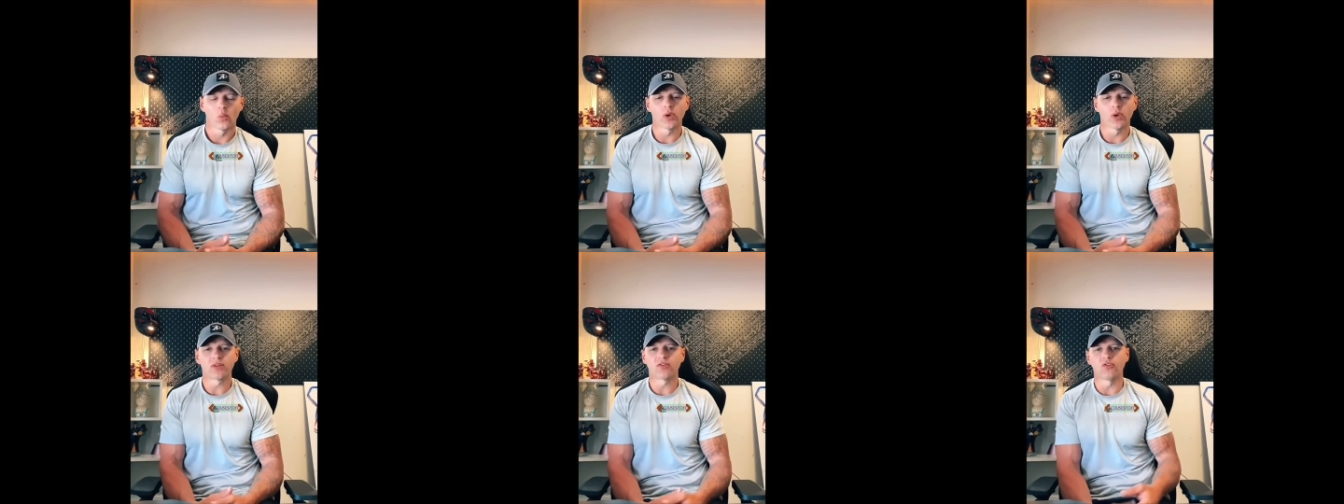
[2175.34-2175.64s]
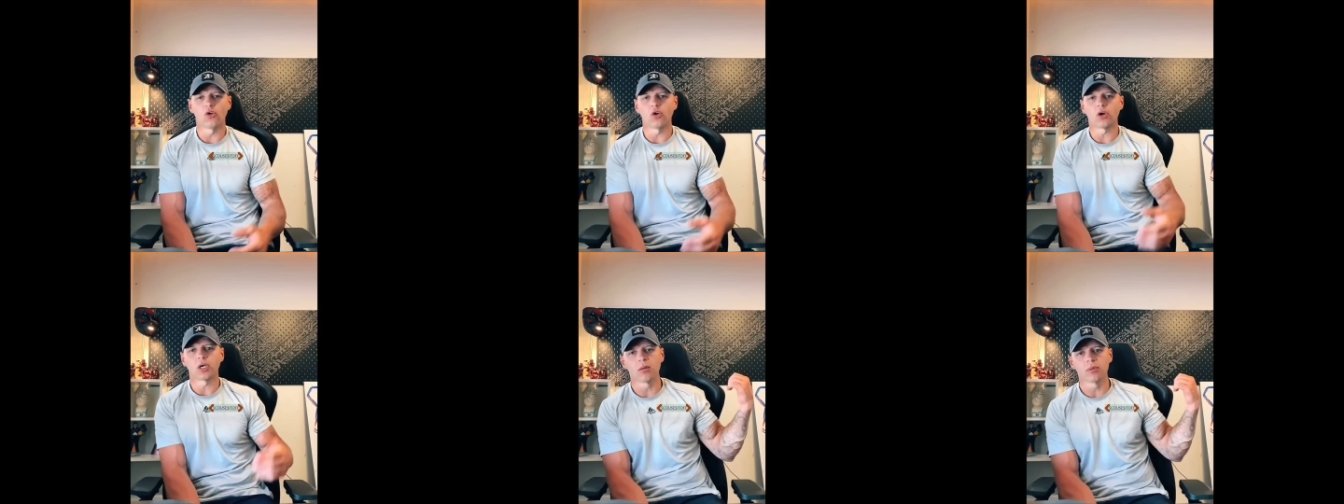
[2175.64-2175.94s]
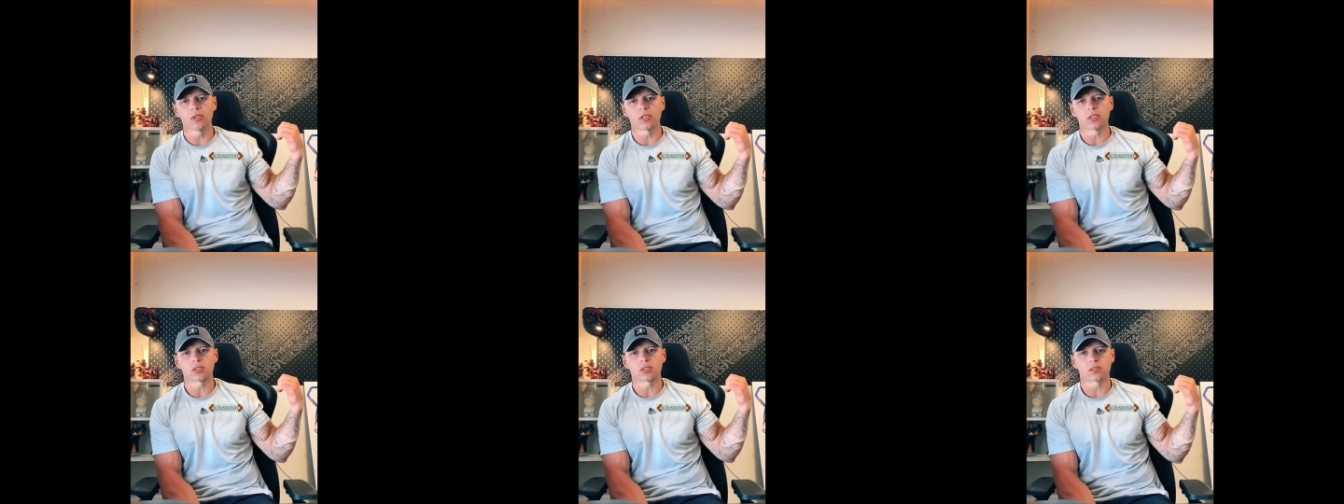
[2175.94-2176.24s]
with
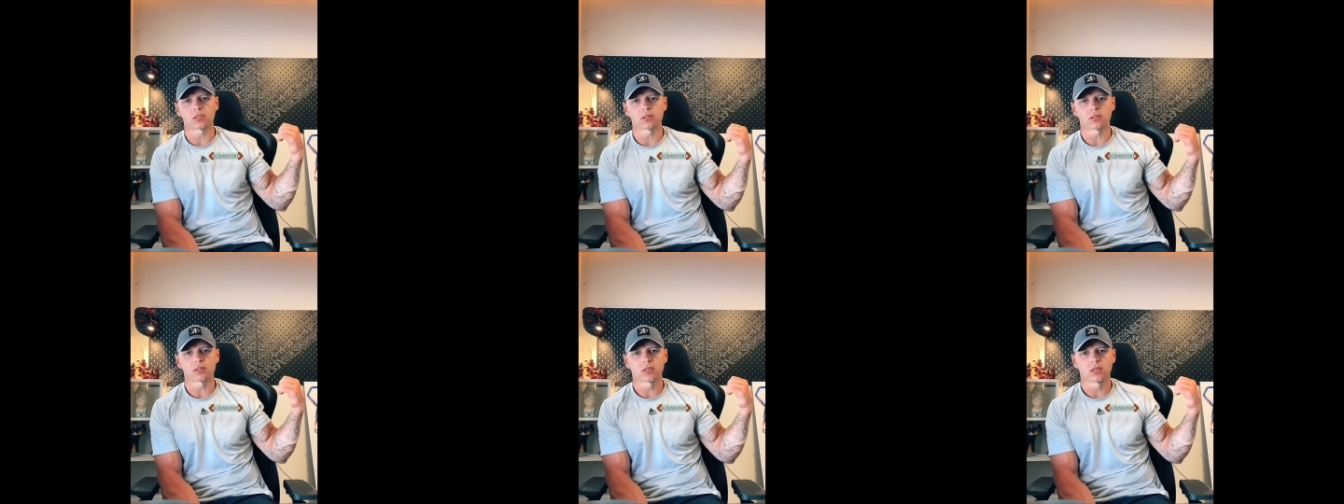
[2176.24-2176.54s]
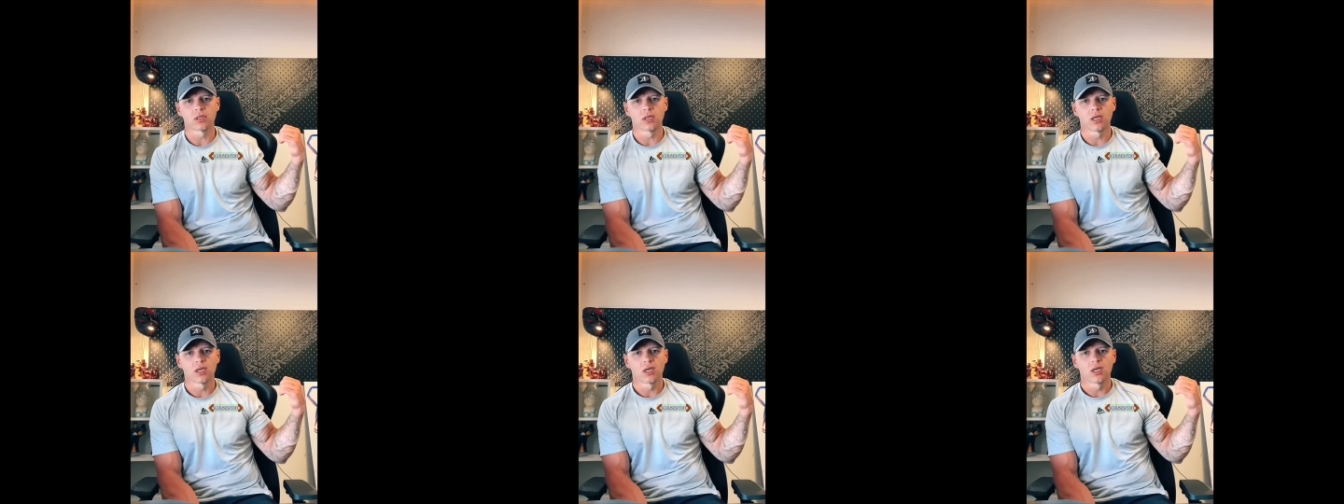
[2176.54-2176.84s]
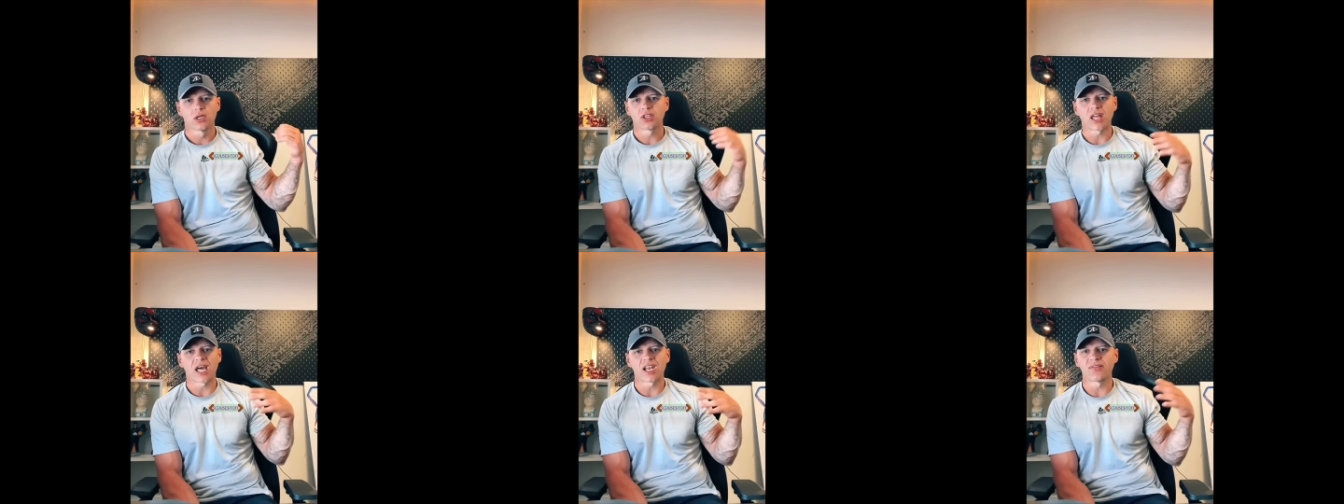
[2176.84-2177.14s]
helmets
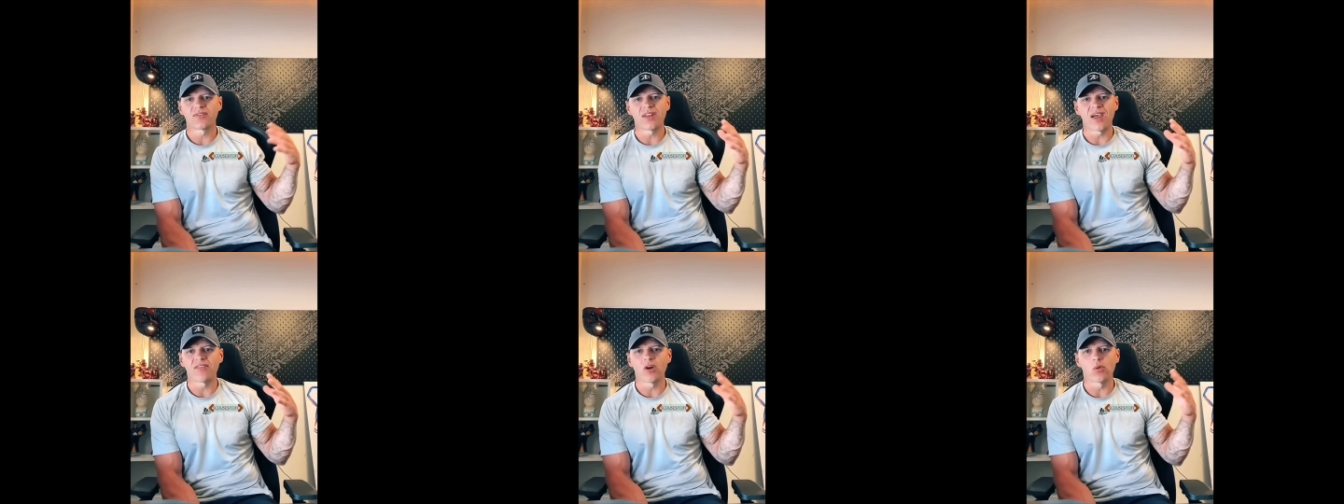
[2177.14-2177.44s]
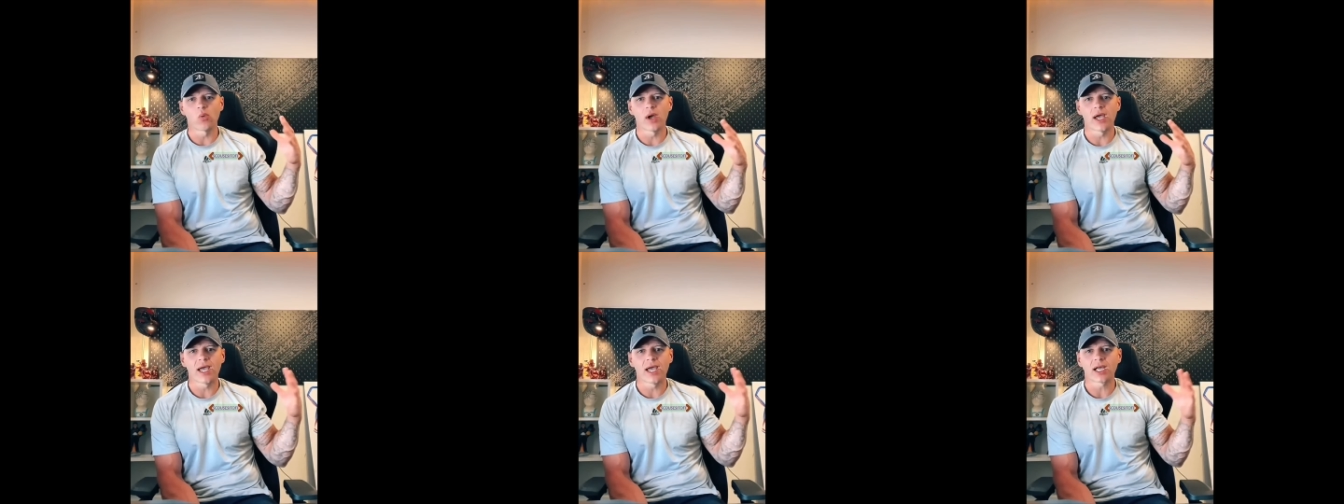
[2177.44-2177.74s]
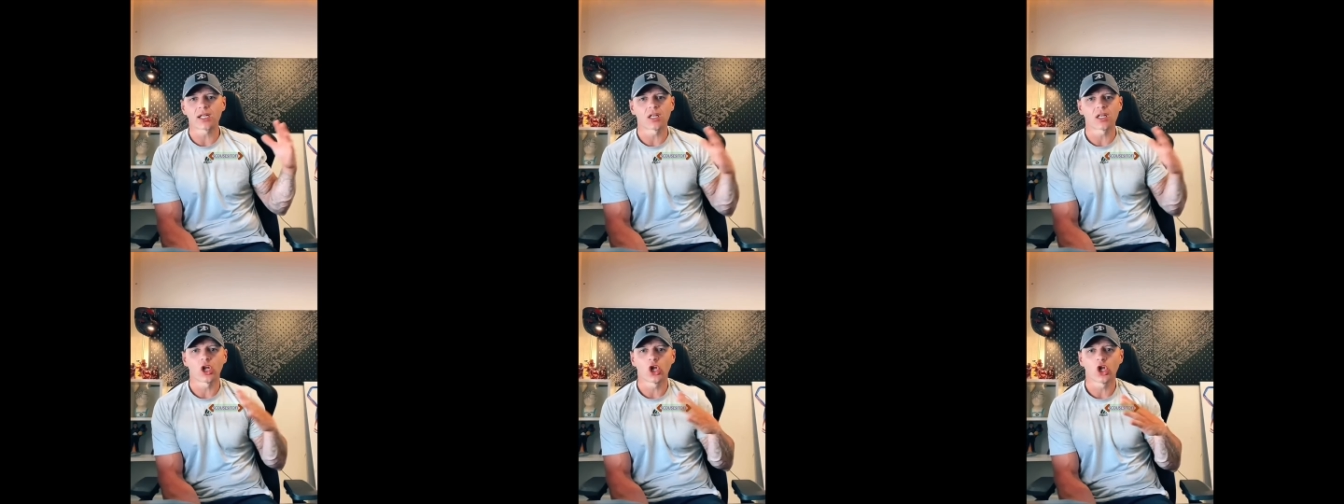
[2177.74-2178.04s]
that have never
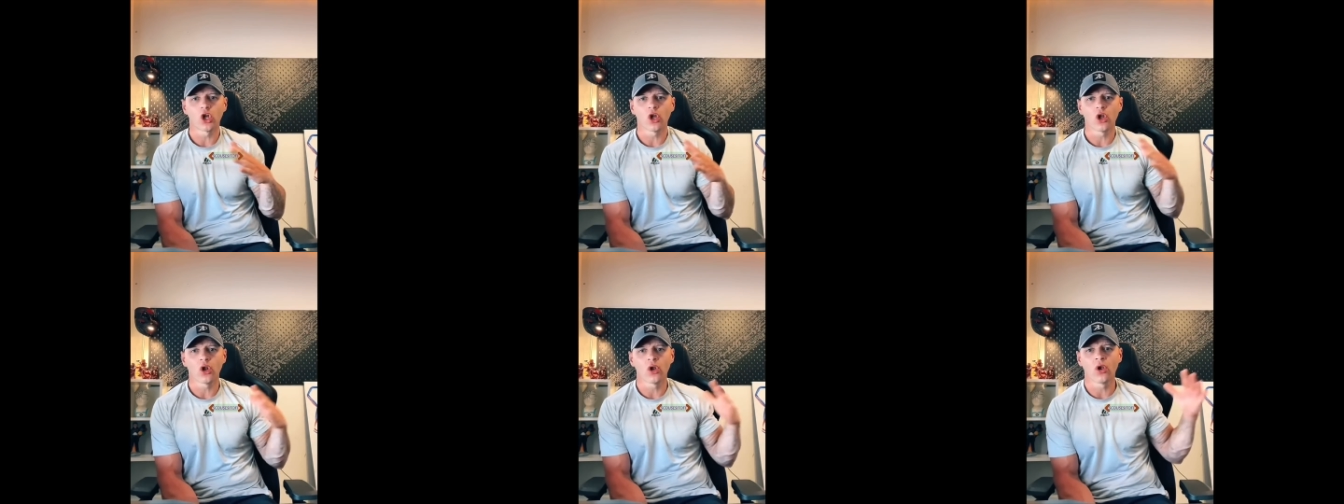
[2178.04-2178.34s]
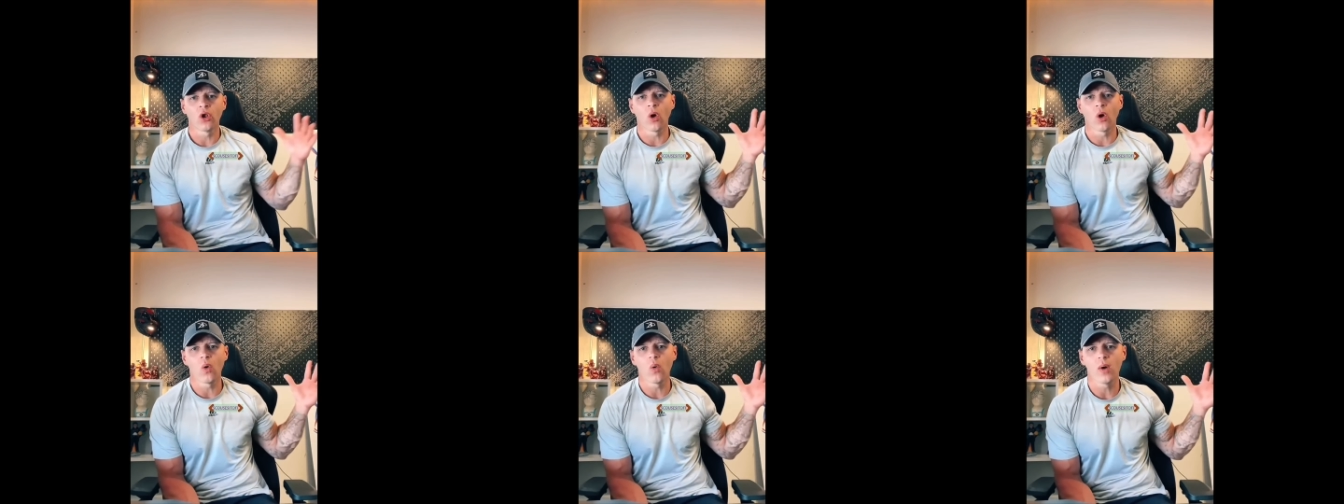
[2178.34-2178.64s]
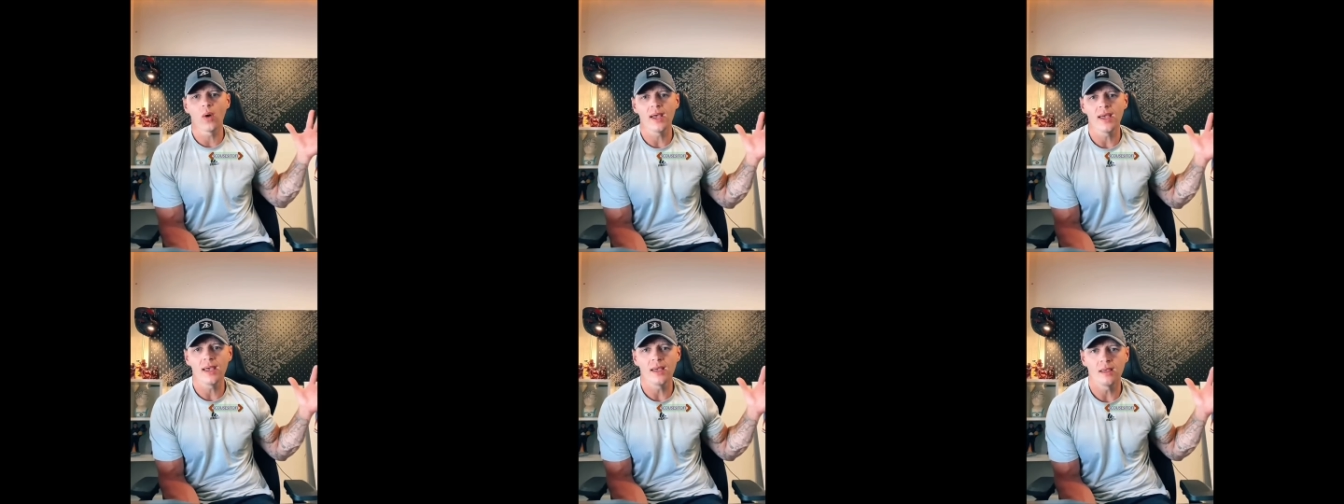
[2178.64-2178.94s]
worked
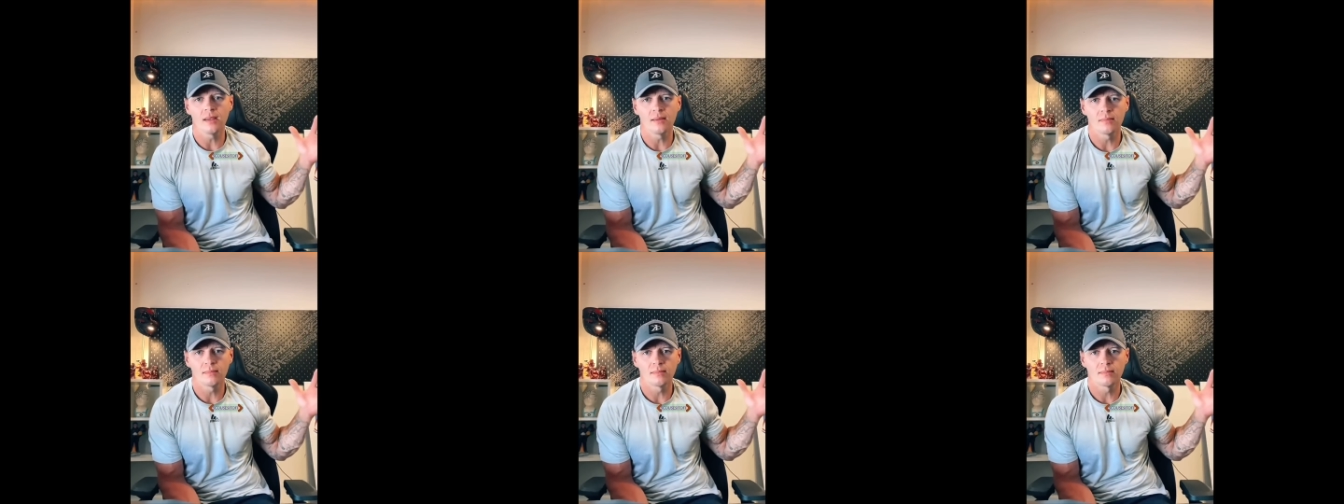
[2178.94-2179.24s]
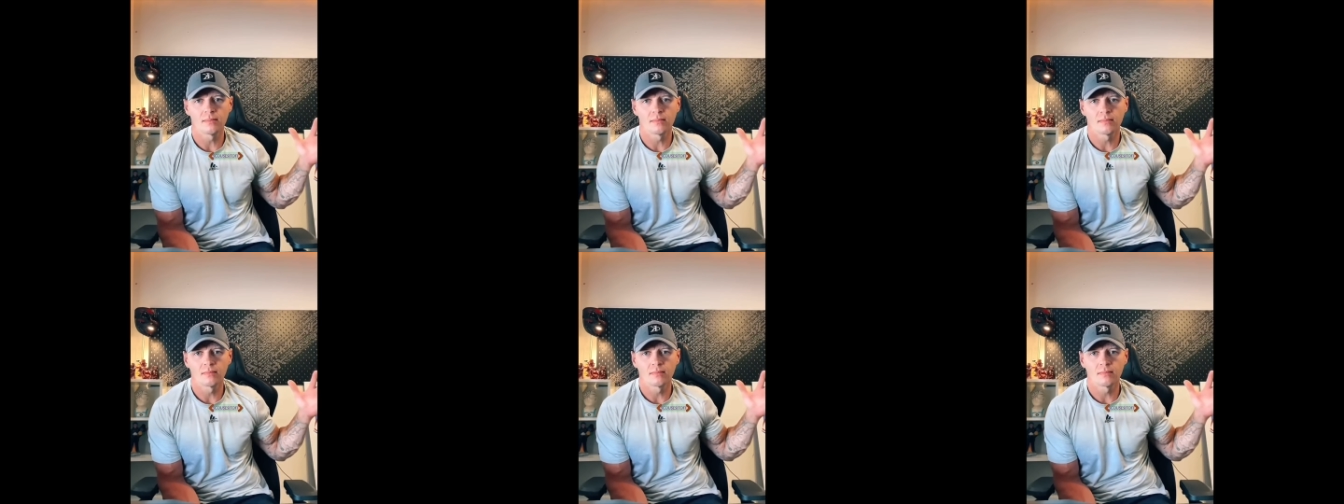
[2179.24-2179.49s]
nowhere.